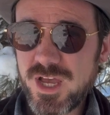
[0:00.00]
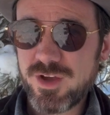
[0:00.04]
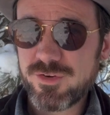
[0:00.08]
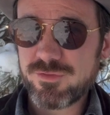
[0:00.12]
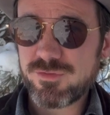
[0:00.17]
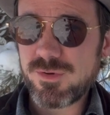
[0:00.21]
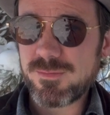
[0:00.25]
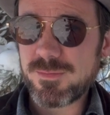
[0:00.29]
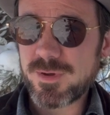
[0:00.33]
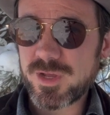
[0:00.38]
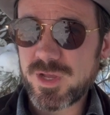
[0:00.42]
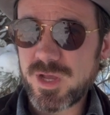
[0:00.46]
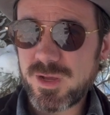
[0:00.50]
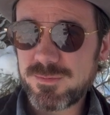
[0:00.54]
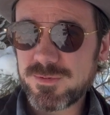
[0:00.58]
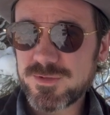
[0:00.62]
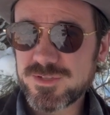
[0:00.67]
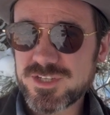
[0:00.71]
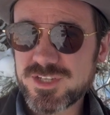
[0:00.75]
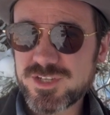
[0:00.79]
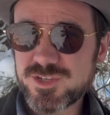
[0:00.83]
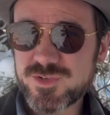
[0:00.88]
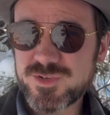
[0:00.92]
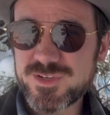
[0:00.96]
from a couple
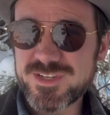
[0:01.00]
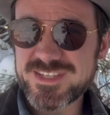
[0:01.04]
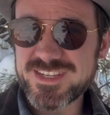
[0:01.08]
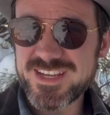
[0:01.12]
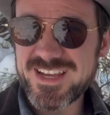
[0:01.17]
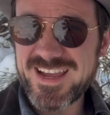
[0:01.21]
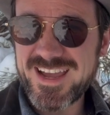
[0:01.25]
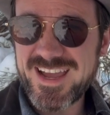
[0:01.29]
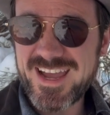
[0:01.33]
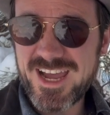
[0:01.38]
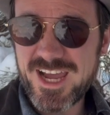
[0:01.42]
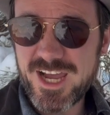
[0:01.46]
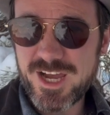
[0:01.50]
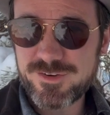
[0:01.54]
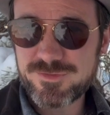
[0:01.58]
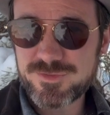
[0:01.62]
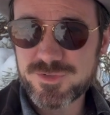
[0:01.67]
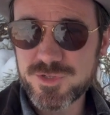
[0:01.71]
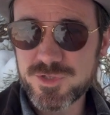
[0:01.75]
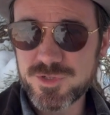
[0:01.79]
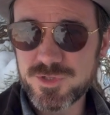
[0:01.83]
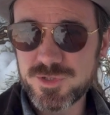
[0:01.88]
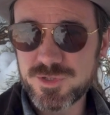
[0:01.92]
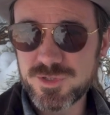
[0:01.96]
centuries
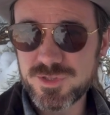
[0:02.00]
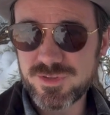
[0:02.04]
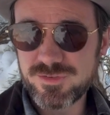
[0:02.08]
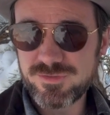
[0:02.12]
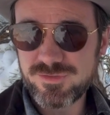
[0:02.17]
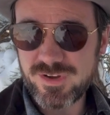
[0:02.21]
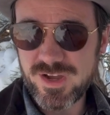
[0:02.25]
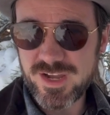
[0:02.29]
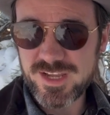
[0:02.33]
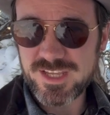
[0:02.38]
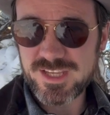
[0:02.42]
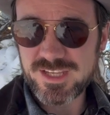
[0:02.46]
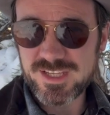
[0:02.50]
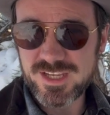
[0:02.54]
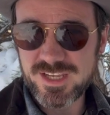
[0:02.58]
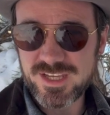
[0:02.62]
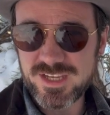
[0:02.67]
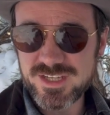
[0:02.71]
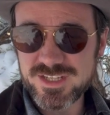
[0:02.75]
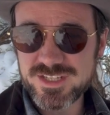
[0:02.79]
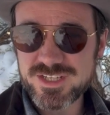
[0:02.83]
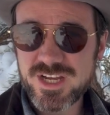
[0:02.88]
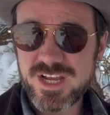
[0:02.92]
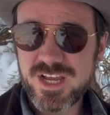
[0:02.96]
after the Viking
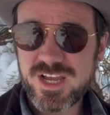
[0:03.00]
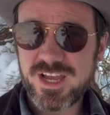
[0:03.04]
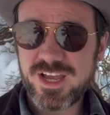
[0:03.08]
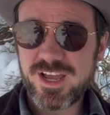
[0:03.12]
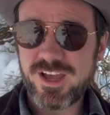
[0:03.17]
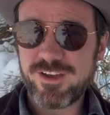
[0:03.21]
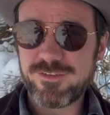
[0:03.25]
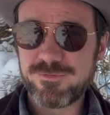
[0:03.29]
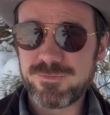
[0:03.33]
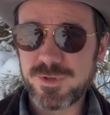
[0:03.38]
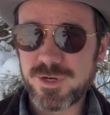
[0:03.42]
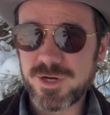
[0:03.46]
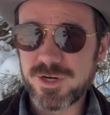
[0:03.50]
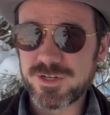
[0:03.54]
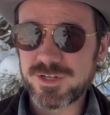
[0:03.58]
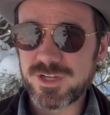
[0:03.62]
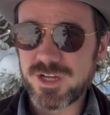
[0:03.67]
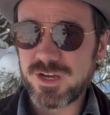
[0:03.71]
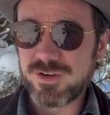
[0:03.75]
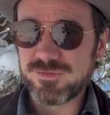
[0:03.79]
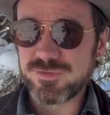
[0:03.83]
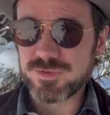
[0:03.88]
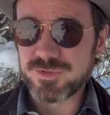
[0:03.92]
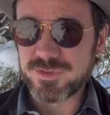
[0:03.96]
Age have been
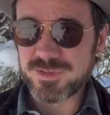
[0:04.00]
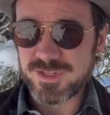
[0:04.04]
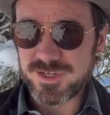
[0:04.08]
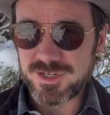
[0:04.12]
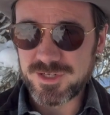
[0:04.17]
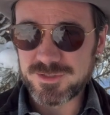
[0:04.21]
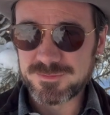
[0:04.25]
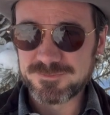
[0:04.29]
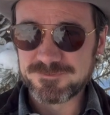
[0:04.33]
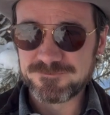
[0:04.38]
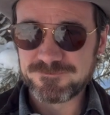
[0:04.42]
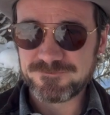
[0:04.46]
uncovered there.